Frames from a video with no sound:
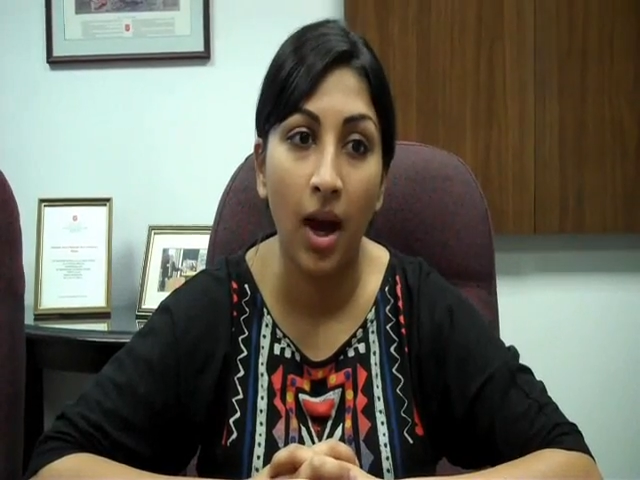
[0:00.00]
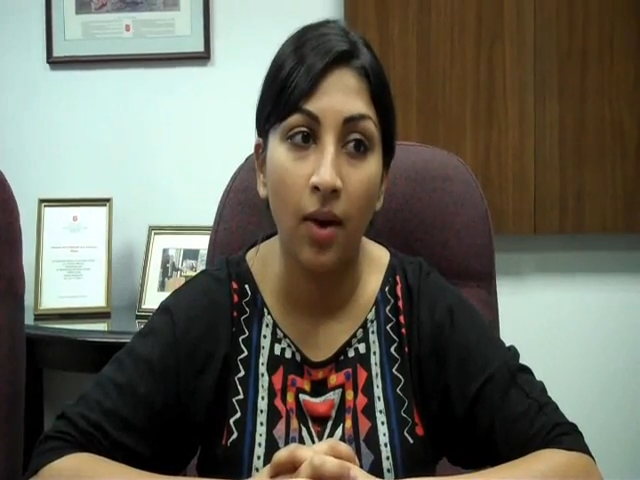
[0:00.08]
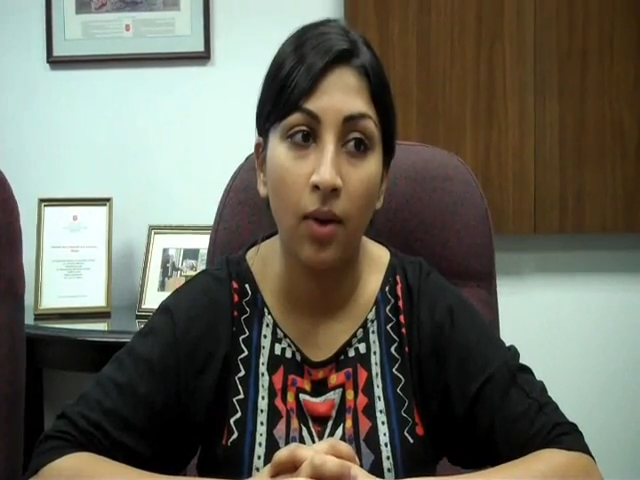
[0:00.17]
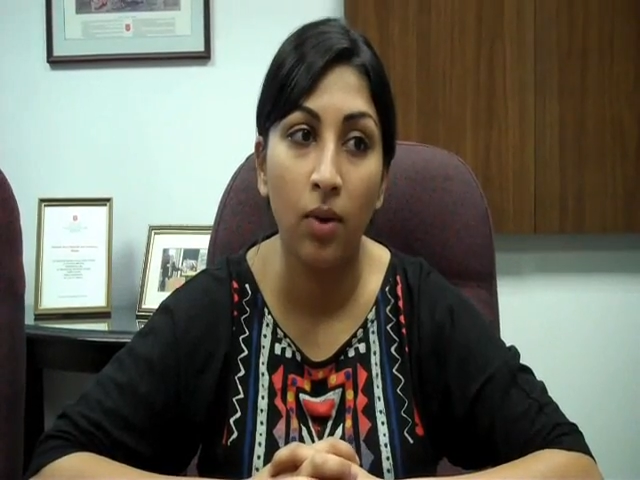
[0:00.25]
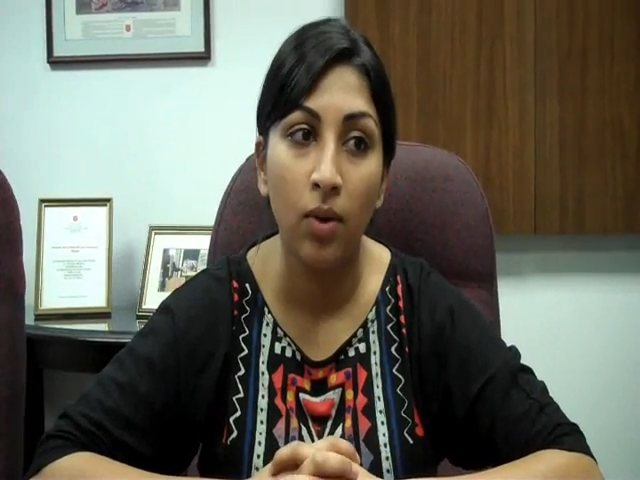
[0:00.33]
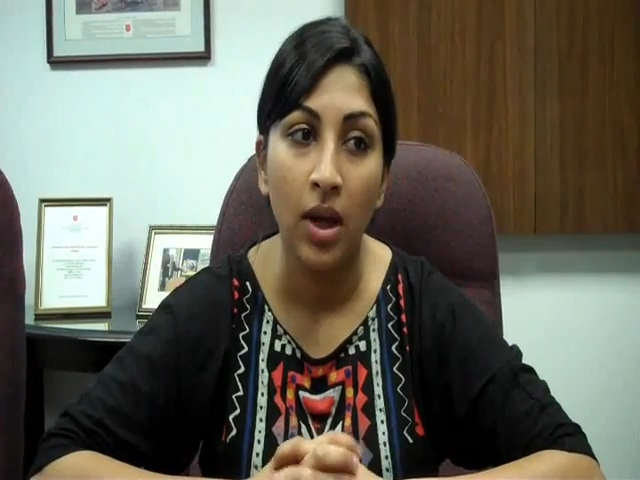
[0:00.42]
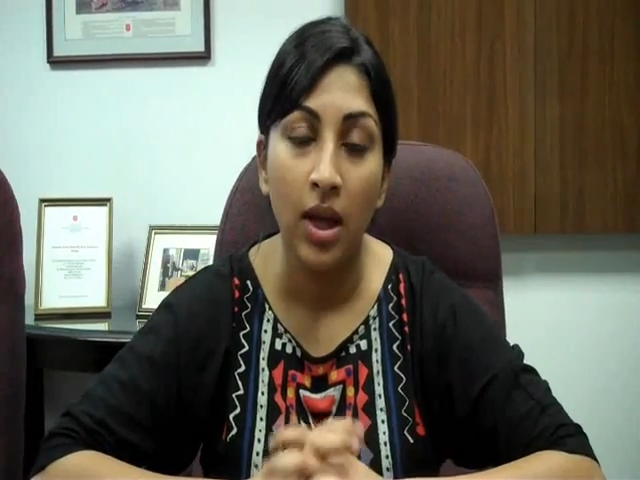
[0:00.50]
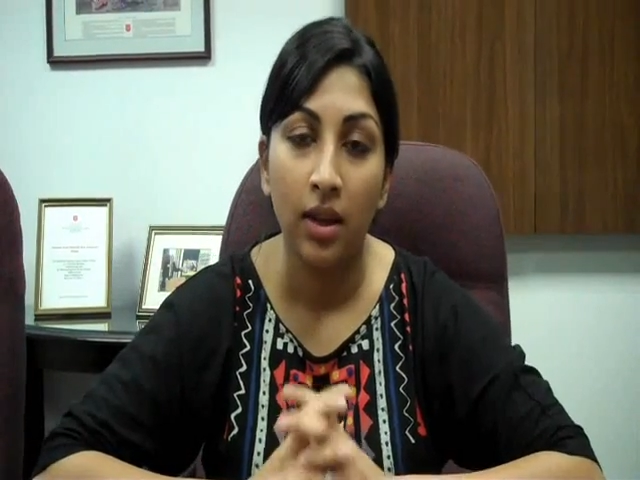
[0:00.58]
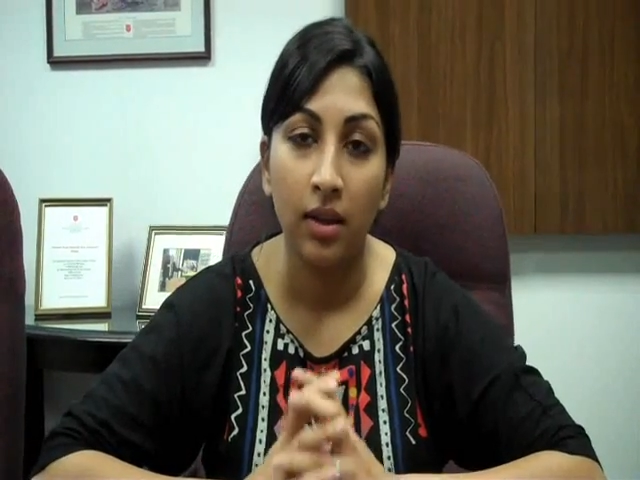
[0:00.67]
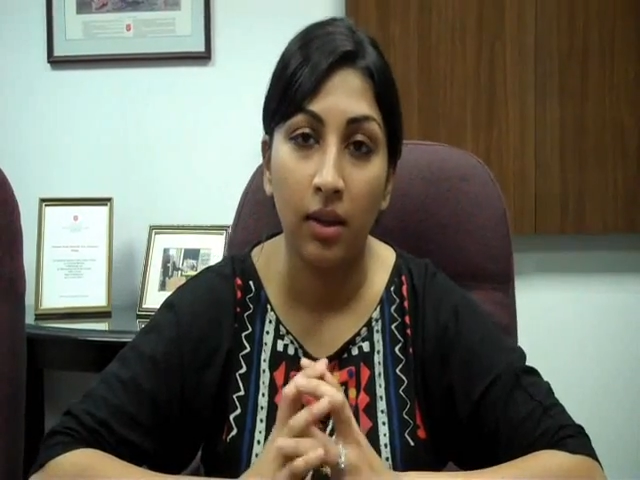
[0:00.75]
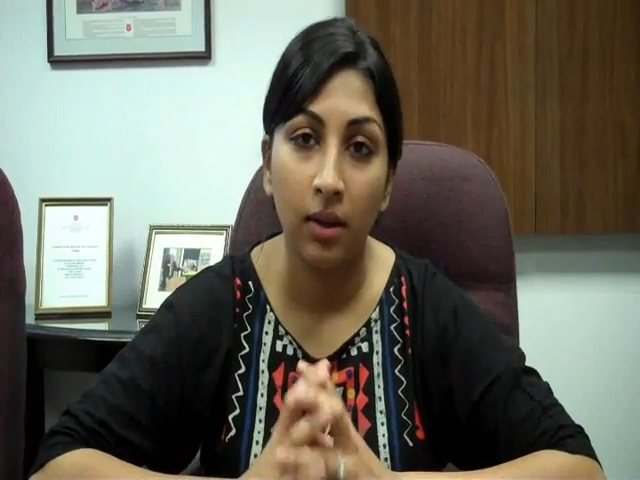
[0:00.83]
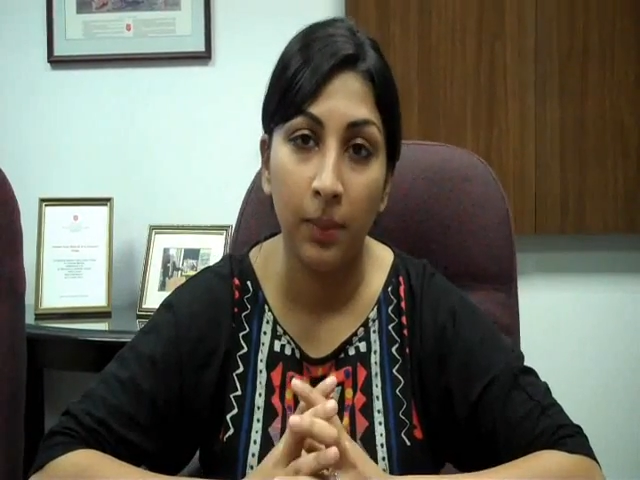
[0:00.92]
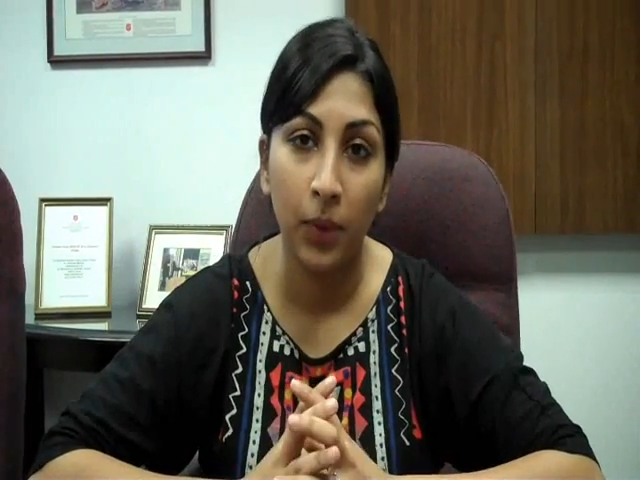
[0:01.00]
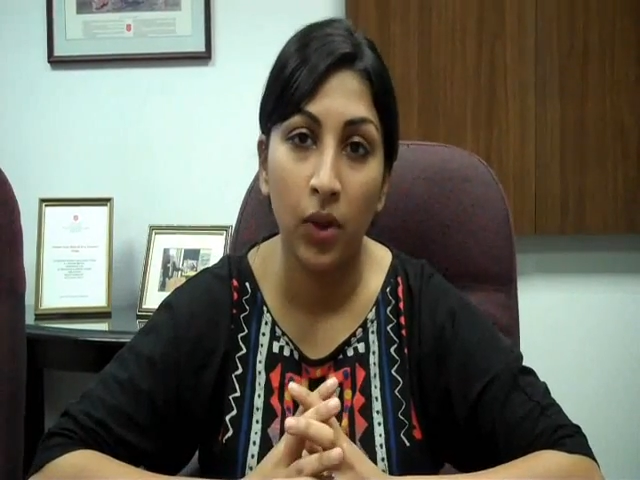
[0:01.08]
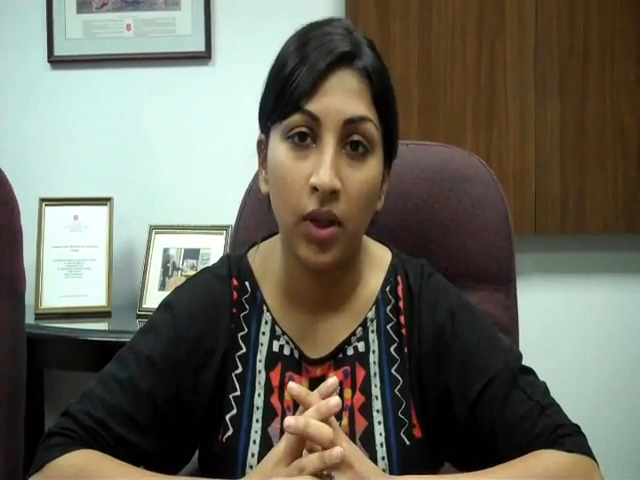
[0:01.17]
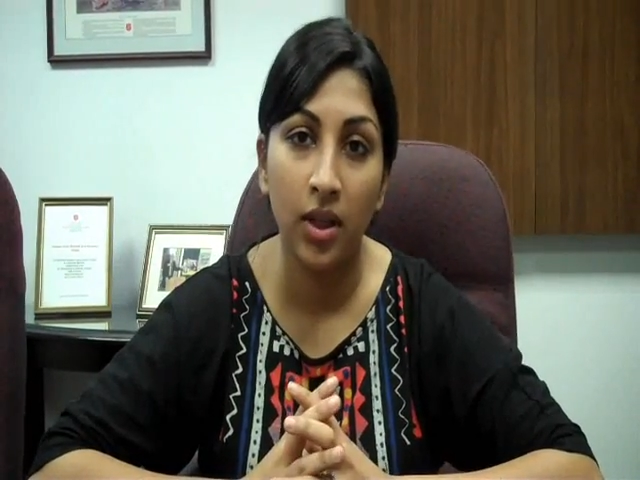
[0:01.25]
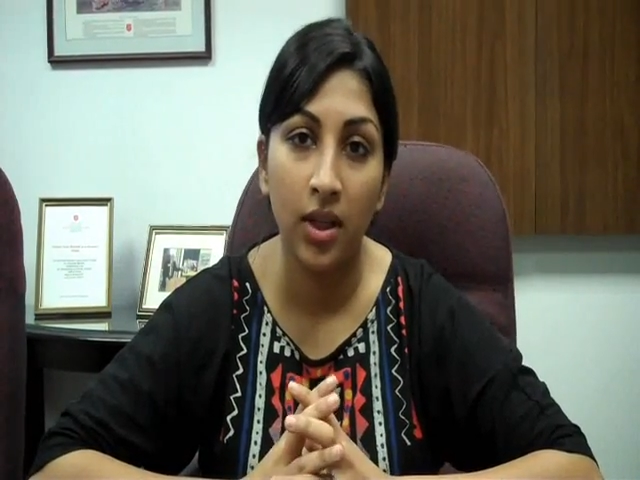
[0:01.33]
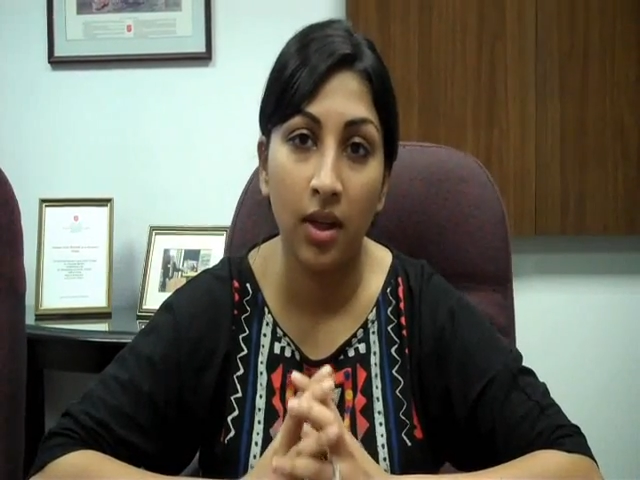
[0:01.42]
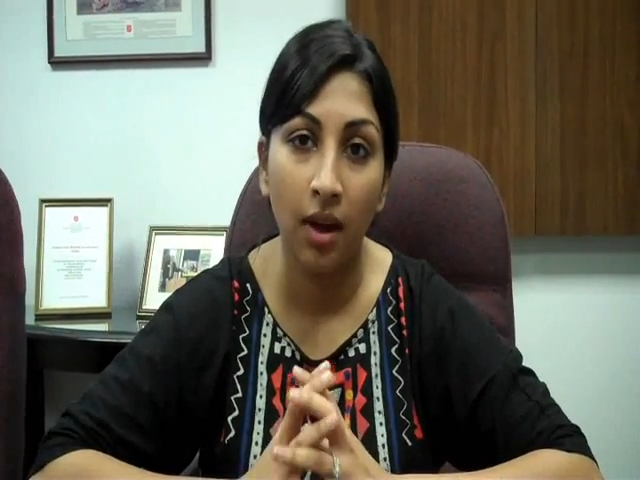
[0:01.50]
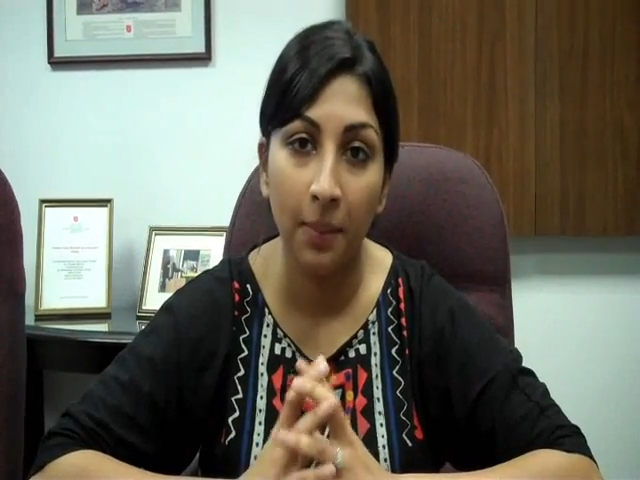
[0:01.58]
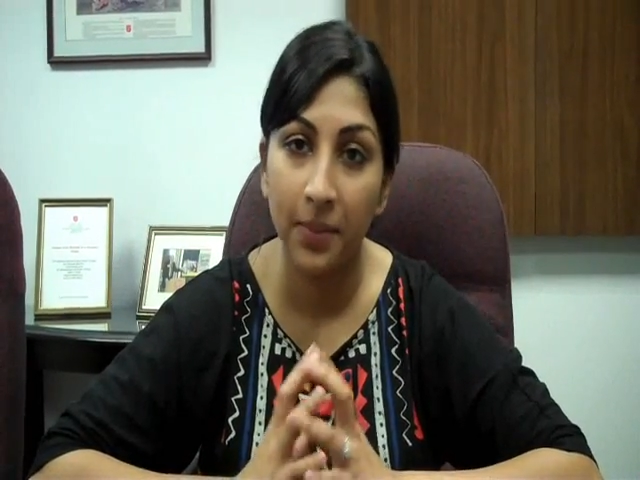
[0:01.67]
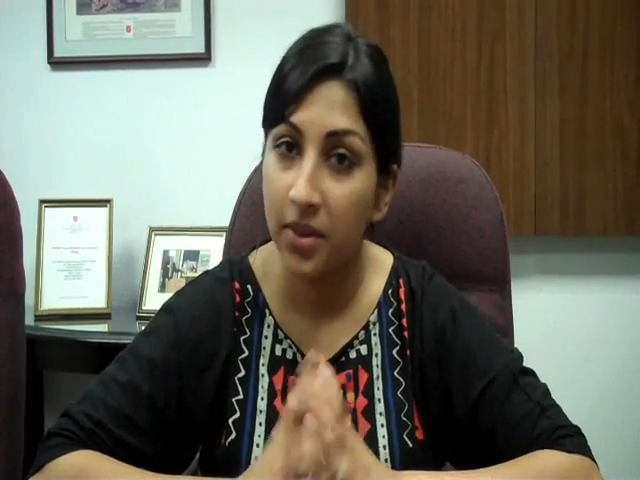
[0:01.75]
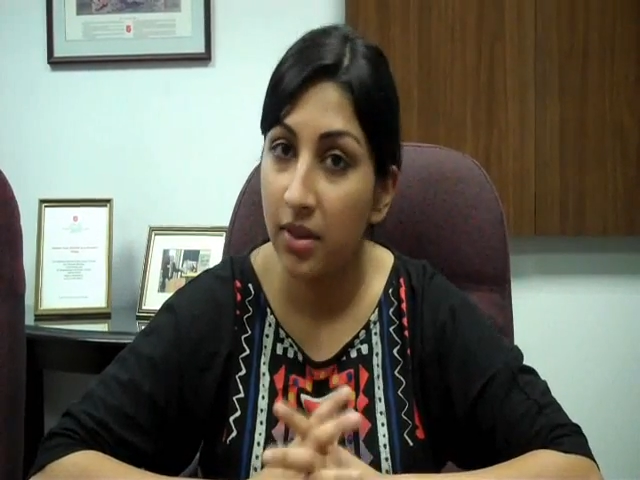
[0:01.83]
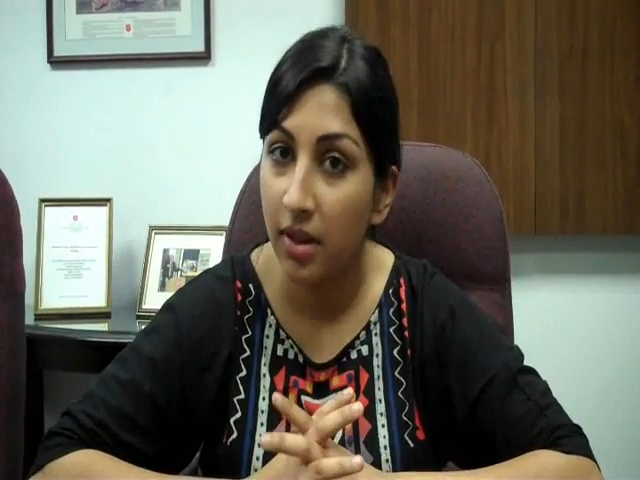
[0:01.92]
how the community
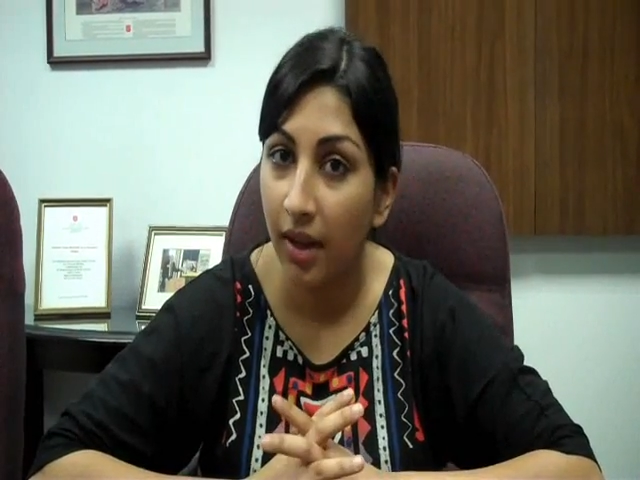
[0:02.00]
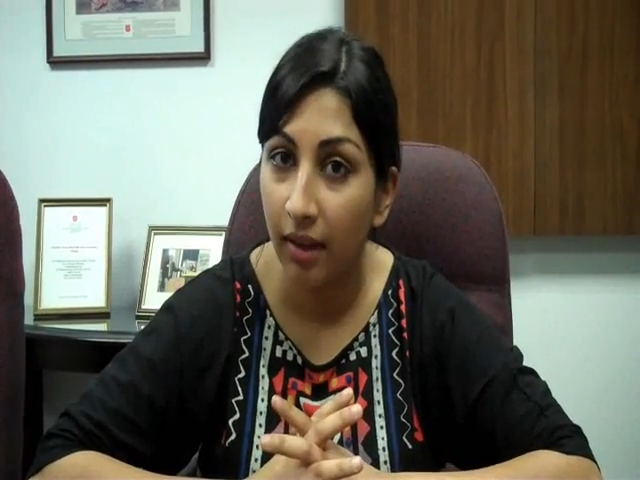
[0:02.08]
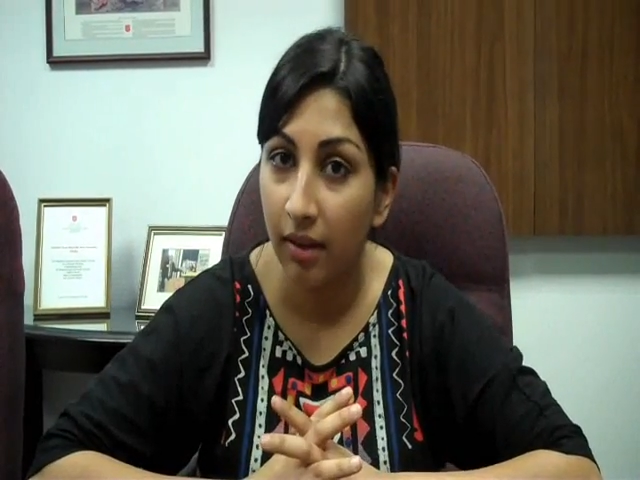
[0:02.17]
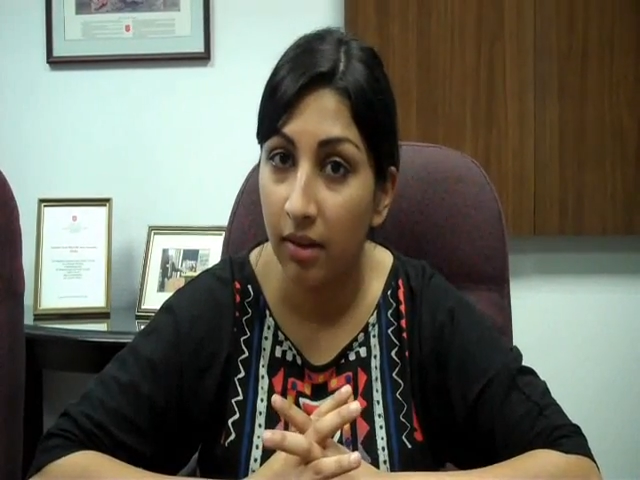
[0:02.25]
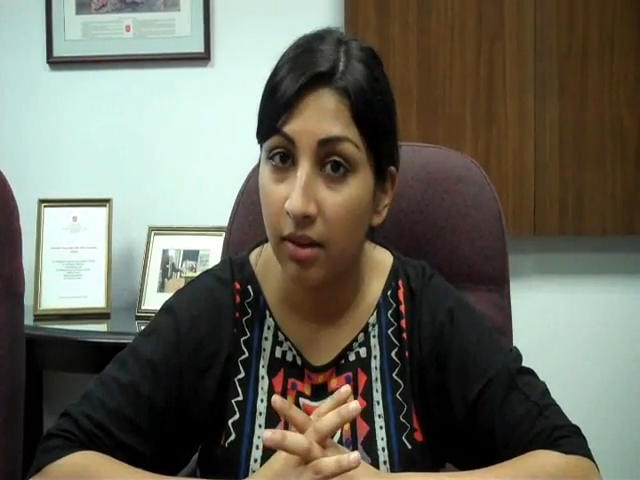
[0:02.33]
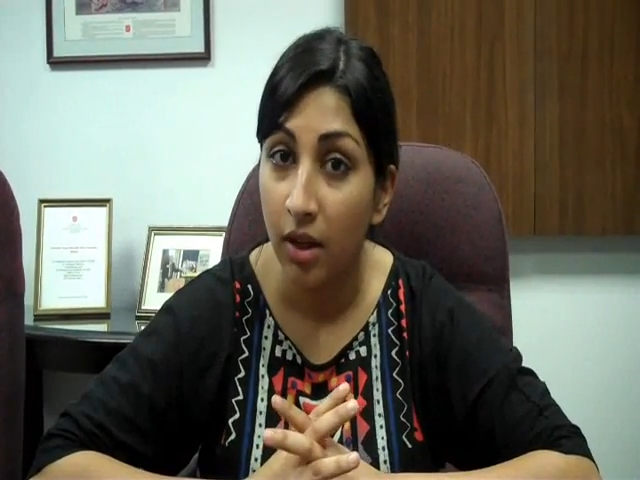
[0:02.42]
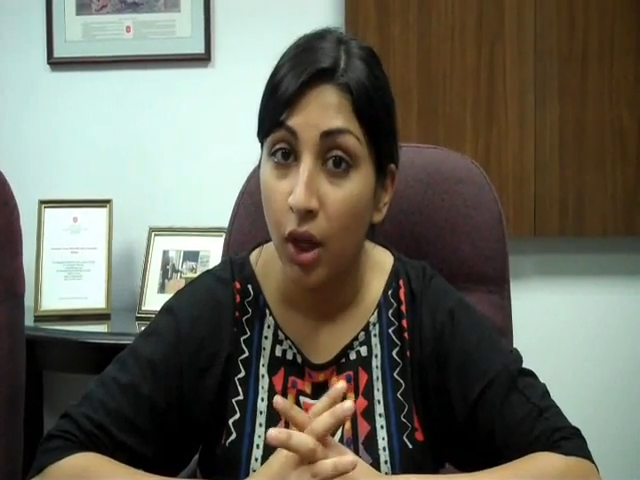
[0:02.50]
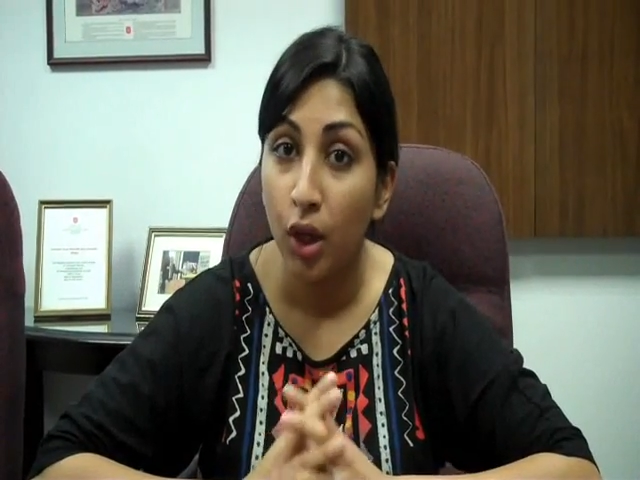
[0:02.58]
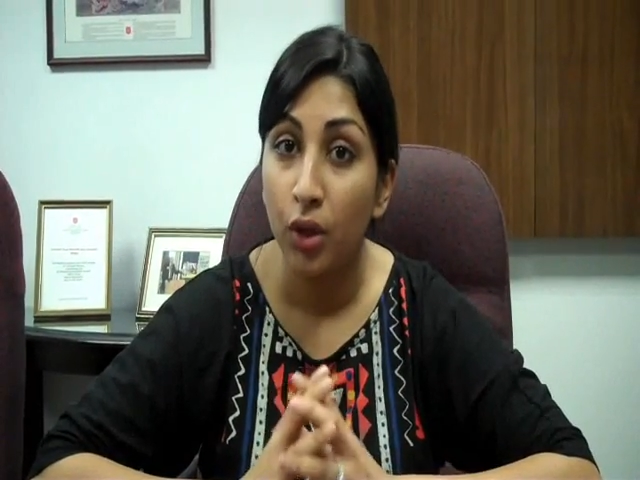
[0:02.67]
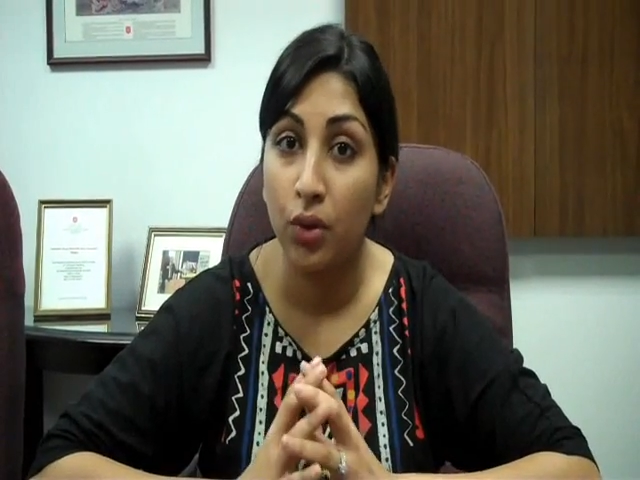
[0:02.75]
comes together